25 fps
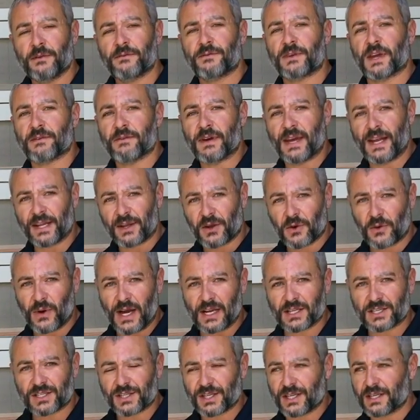If you have any
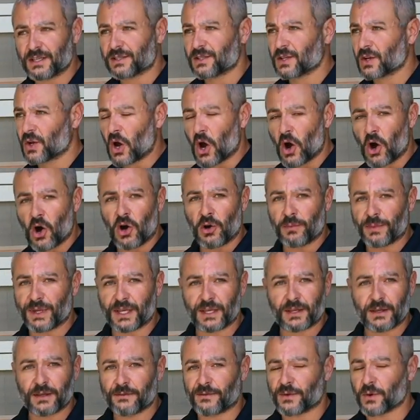questions, call
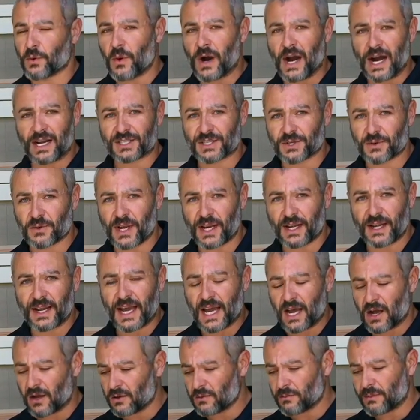me. If you're watching right
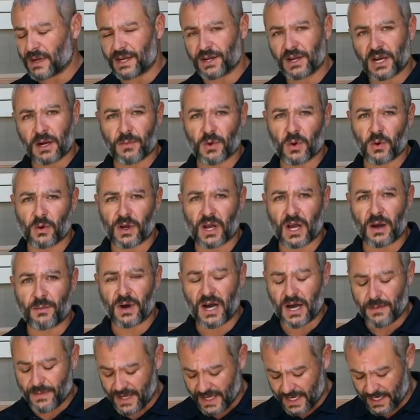now, my number will
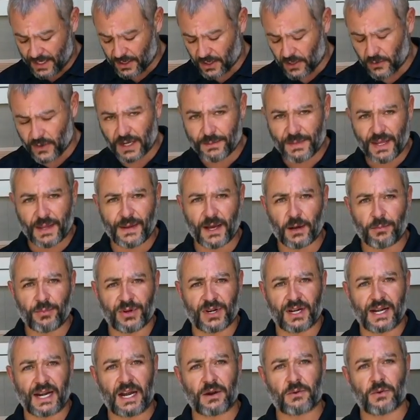come up. Hey, you know what? Maybe I'll
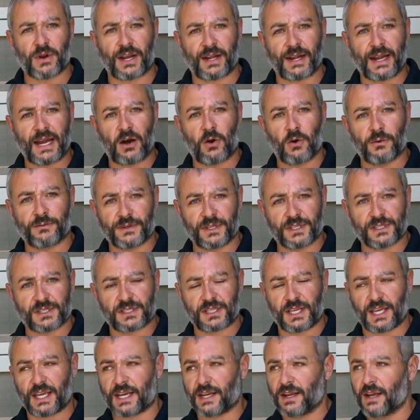put it on right now. Hopefully you
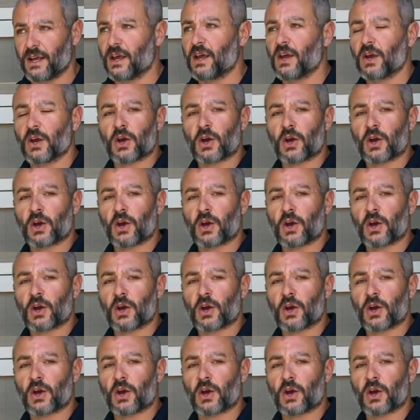see it.